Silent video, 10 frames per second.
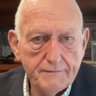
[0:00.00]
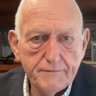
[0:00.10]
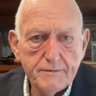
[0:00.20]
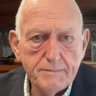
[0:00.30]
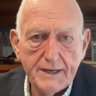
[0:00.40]

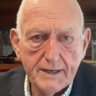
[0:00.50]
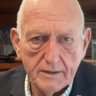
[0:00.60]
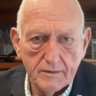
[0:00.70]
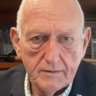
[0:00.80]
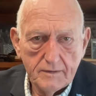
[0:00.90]

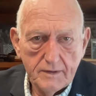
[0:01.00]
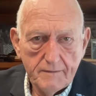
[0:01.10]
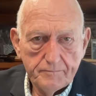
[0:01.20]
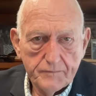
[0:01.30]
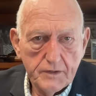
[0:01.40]
battle.
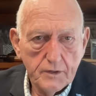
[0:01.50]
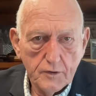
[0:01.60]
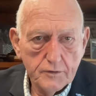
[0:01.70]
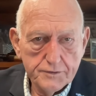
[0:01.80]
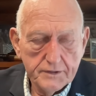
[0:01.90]
You
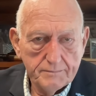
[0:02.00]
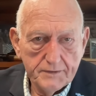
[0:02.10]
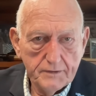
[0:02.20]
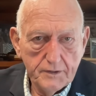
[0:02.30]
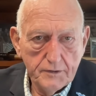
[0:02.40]
learn
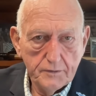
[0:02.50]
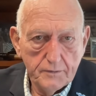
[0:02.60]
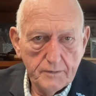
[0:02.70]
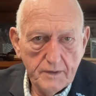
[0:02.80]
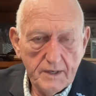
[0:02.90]
something
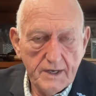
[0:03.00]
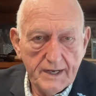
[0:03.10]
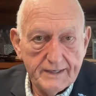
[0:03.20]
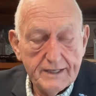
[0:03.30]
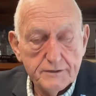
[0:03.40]
new.
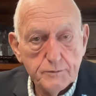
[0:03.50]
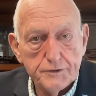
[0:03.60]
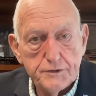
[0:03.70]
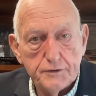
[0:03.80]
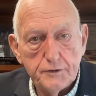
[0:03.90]
And that's
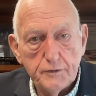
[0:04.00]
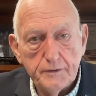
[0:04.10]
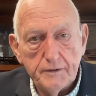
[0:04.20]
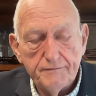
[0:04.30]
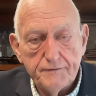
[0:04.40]
what you do
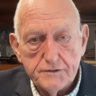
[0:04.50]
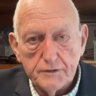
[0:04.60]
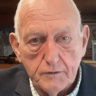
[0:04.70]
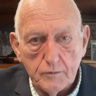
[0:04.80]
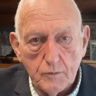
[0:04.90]
in a
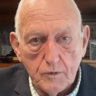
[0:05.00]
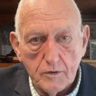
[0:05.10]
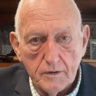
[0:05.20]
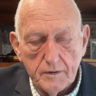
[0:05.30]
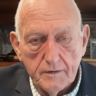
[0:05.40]
physical
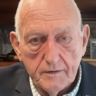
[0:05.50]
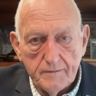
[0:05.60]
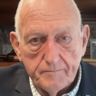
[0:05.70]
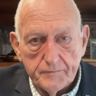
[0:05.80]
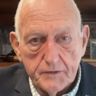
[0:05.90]
war.
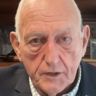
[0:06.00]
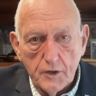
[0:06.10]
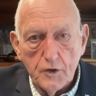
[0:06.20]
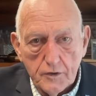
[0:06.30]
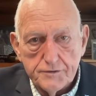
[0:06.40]
You
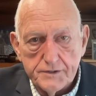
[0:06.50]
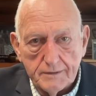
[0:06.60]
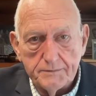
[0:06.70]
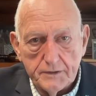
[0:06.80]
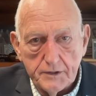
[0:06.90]
learn
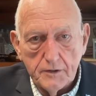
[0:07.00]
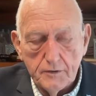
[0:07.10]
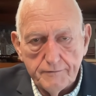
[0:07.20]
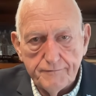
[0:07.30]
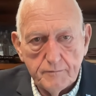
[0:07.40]
something. You
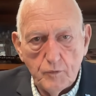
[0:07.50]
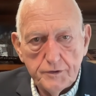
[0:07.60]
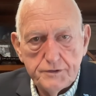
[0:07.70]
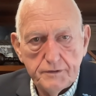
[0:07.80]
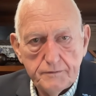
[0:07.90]
learn from
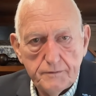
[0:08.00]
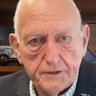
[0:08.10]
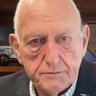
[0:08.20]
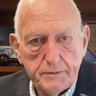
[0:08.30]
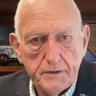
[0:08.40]
what you
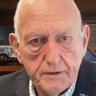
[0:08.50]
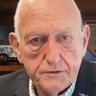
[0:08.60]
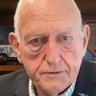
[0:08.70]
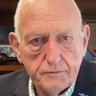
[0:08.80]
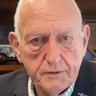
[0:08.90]

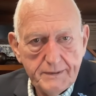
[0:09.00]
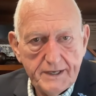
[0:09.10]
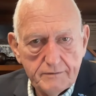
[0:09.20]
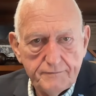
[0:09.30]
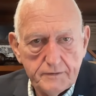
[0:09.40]
experience on the
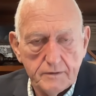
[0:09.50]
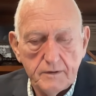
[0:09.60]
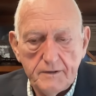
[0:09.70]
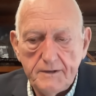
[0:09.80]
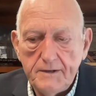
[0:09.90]
battlefield.
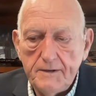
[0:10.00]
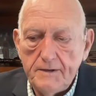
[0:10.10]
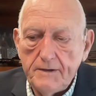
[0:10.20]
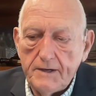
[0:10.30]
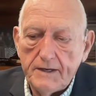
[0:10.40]

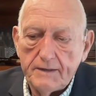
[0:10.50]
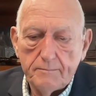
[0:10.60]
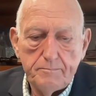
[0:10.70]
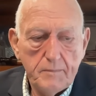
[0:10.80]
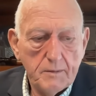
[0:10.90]

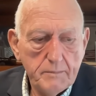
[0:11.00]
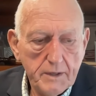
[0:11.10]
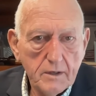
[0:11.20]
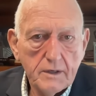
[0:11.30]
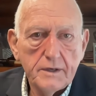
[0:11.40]
And
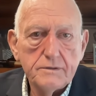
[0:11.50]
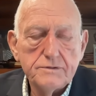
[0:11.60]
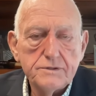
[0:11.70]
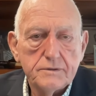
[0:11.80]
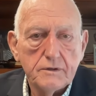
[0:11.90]

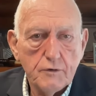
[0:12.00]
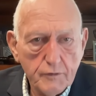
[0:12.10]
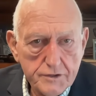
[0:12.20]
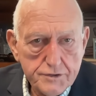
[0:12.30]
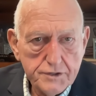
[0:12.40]
Americans,
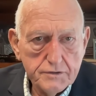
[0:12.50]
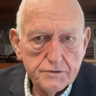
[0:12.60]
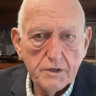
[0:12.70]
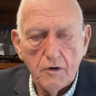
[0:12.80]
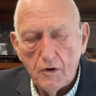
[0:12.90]

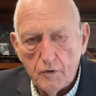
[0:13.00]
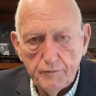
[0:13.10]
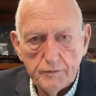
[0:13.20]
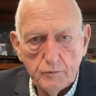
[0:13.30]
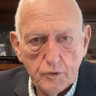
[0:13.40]
Christians all
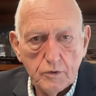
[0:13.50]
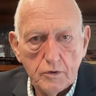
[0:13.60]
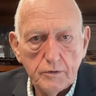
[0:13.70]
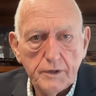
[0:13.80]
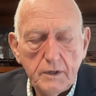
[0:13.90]
over the
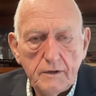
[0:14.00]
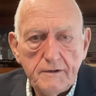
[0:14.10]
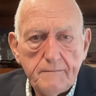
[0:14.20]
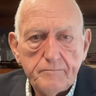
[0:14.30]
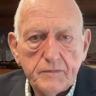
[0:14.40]
world
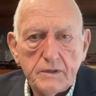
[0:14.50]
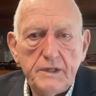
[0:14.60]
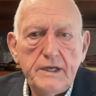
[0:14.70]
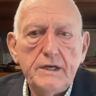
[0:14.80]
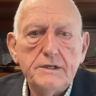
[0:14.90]

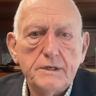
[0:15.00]
need to